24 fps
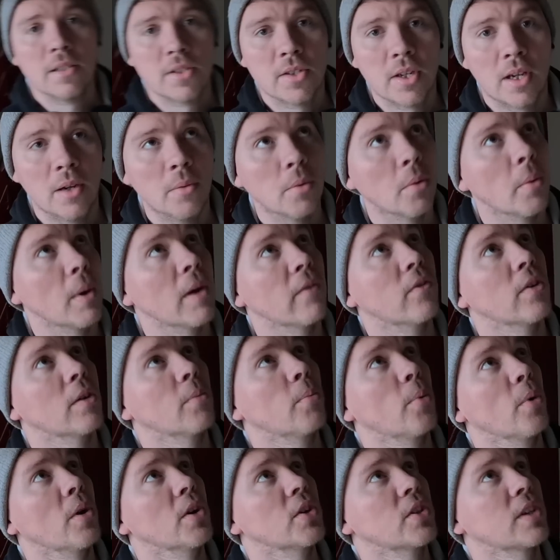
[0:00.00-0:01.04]
So we're waiting for
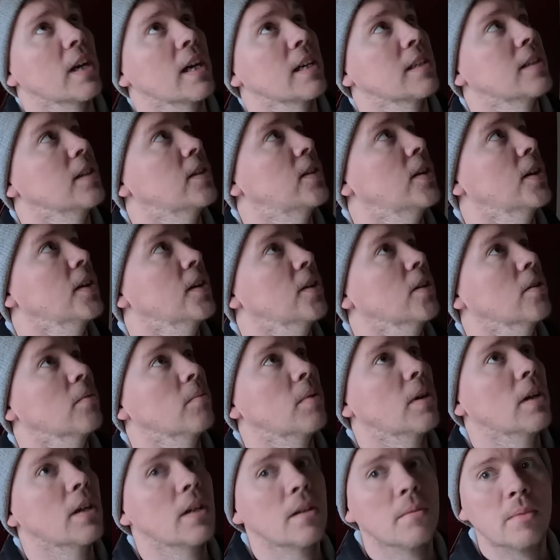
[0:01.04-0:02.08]
British Gas to turn up,
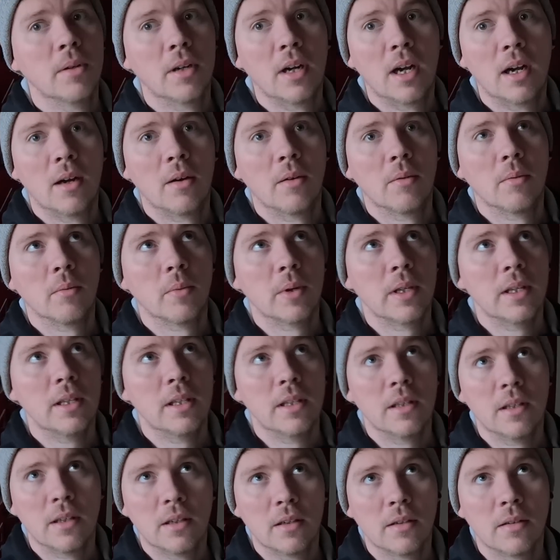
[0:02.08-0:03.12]
but
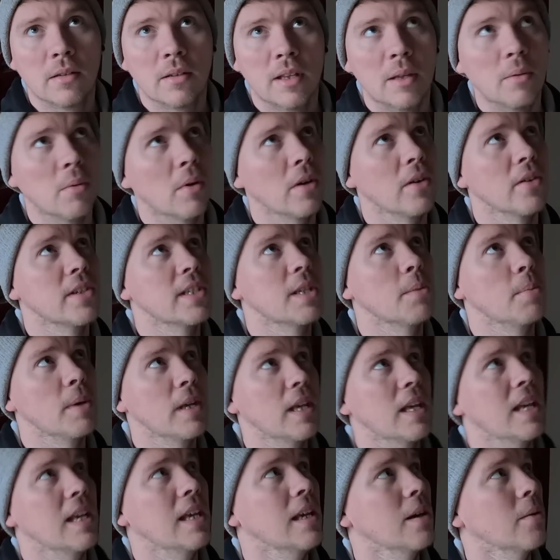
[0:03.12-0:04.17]
they want us to be
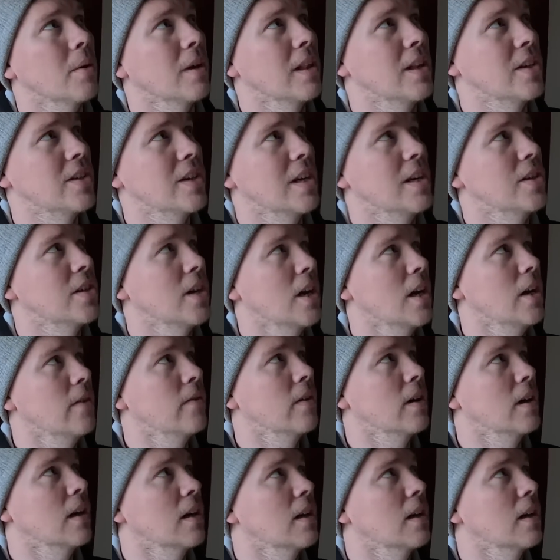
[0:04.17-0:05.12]
here while they change it over.